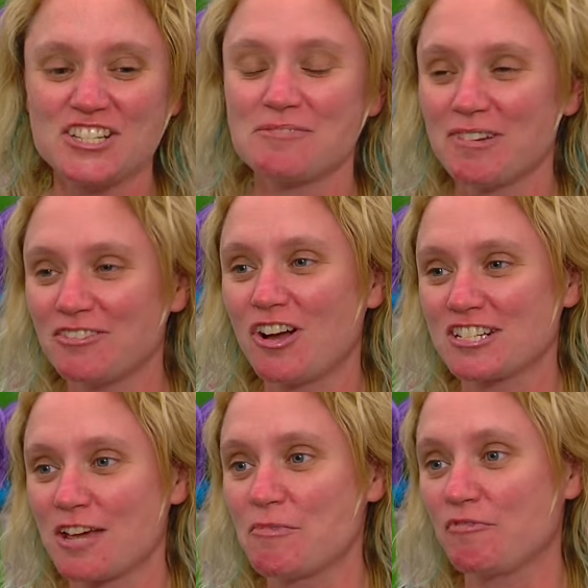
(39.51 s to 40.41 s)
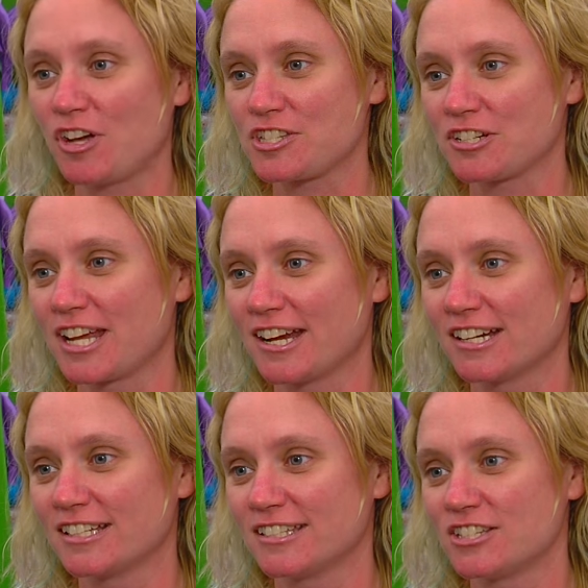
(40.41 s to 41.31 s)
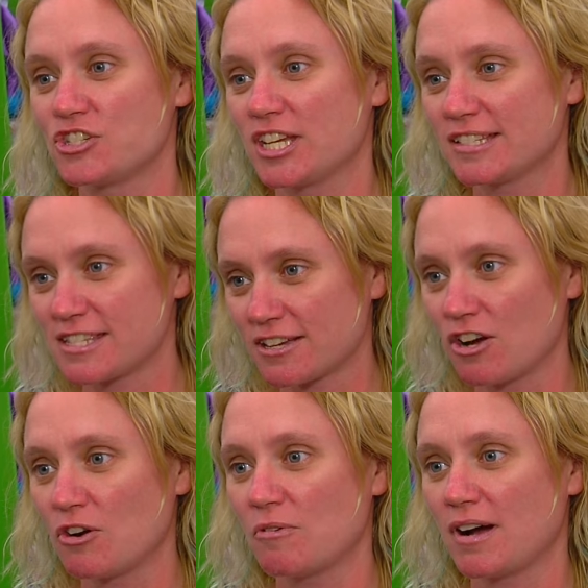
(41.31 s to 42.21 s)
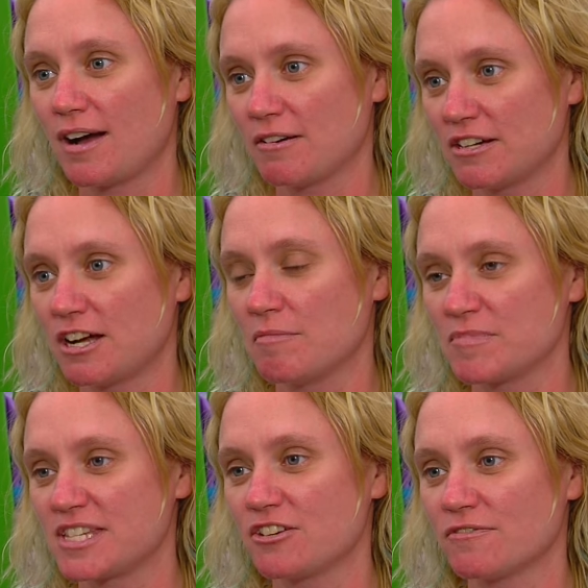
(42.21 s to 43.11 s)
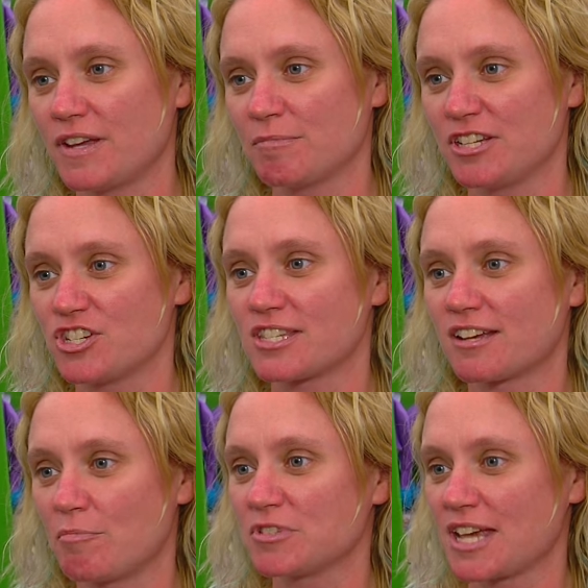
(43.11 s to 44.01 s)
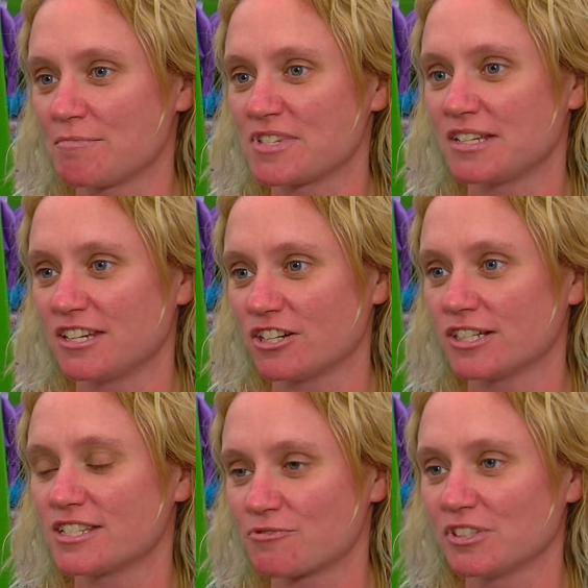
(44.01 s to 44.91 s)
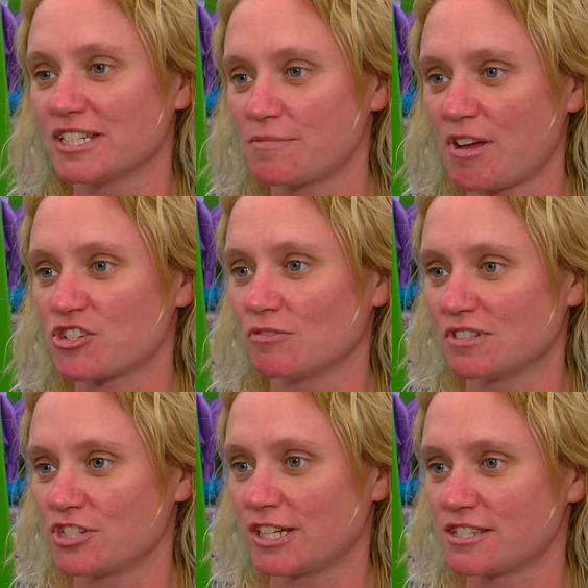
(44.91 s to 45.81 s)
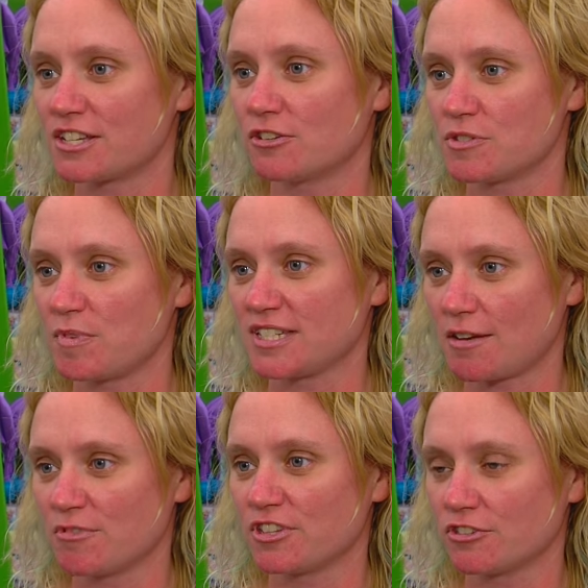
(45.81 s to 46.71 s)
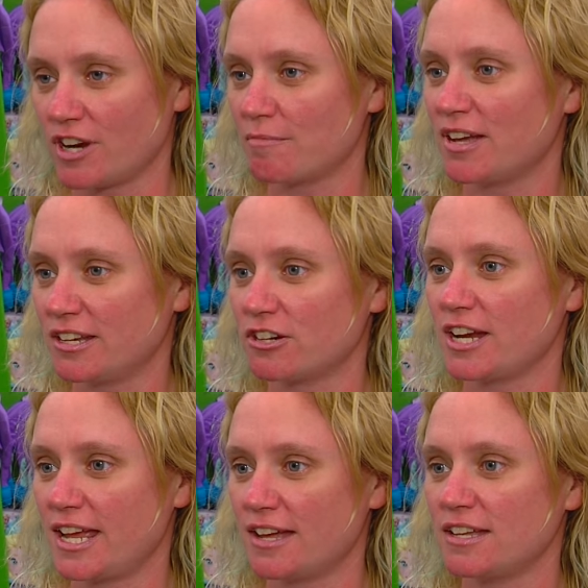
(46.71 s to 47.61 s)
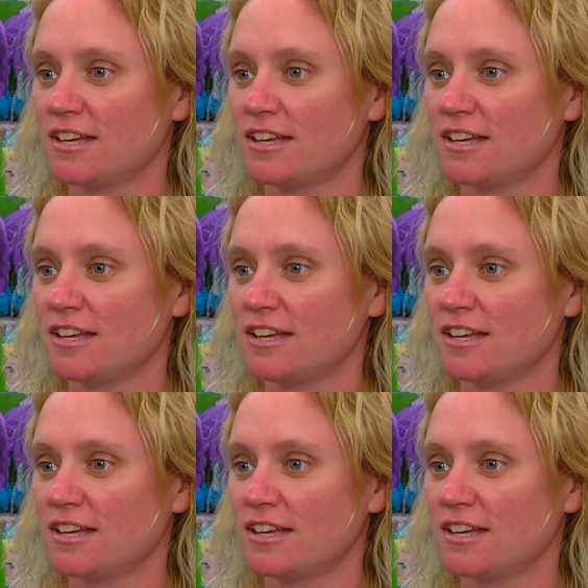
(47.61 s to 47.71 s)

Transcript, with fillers: She's been a long time in foster care, and she gets to go see her family just a couple times a year, and it's really special when she gets to go spend time with her grandma and her aunt.